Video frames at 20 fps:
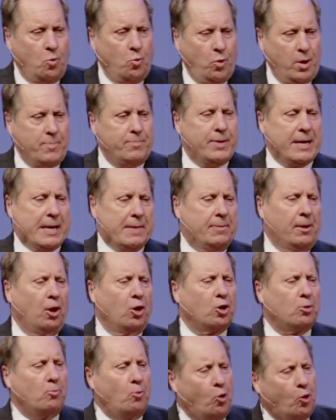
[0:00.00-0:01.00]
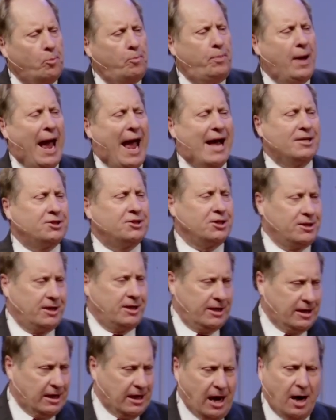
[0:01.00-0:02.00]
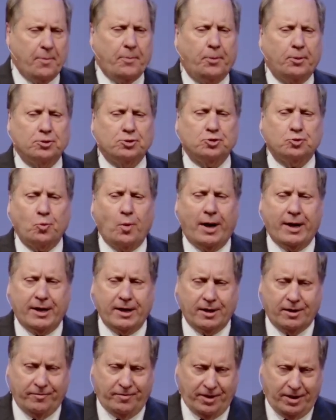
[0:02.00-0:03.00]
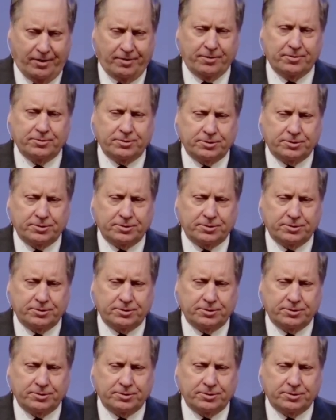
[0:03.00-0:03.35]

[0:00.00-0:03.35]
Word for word: we'd be a little more passionate in our persuading of others.